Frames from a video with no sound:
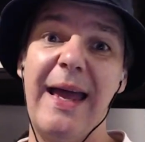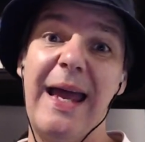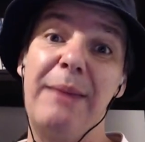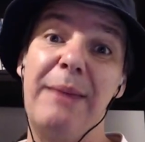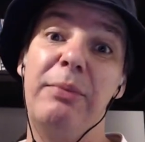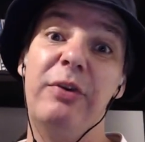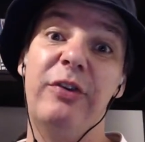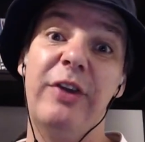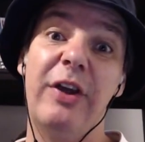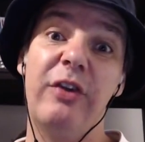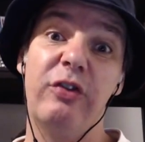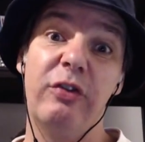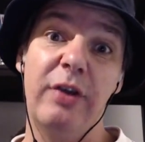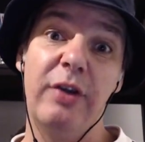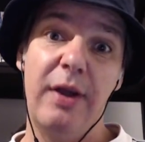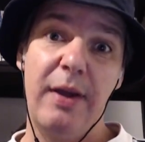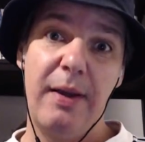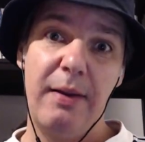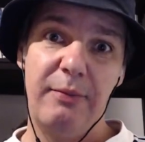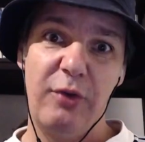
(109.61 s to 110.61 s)
and
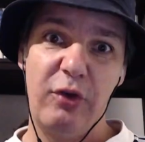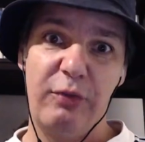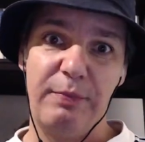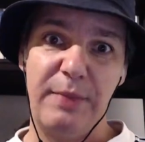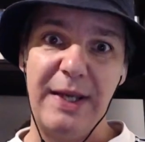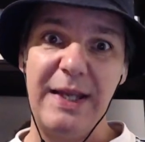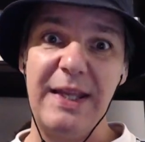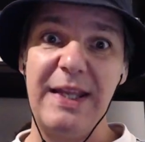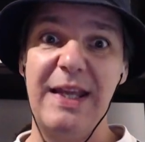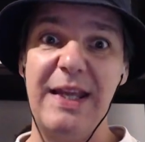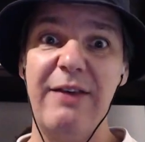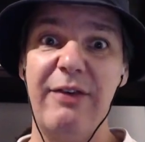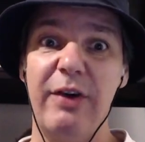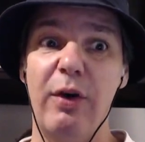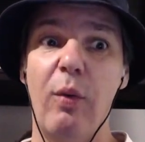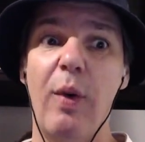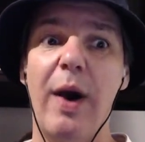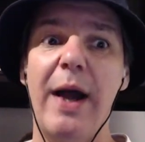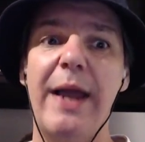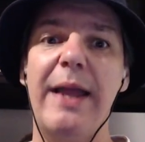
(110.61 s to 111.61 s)
possession just being
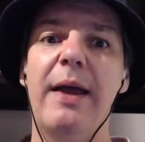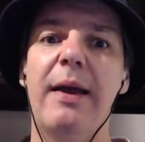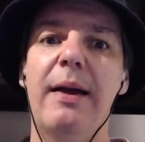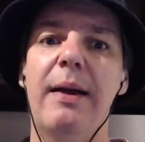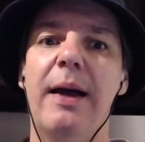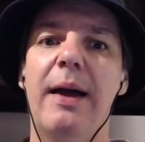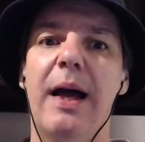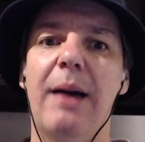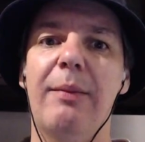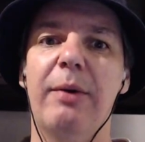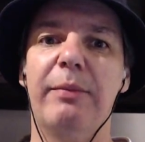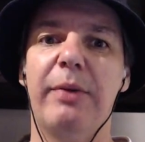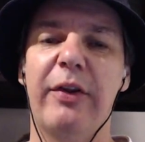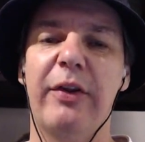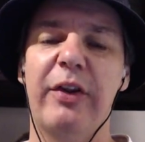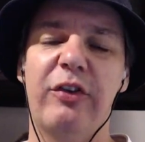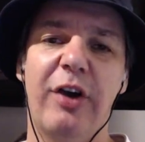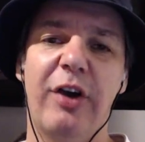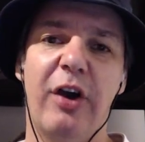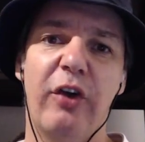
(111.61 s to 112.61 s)
given away
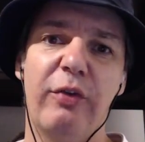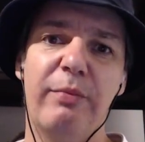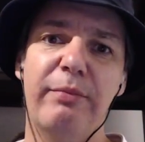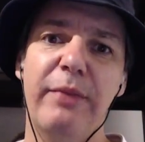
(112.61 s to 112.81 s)
by the Tars.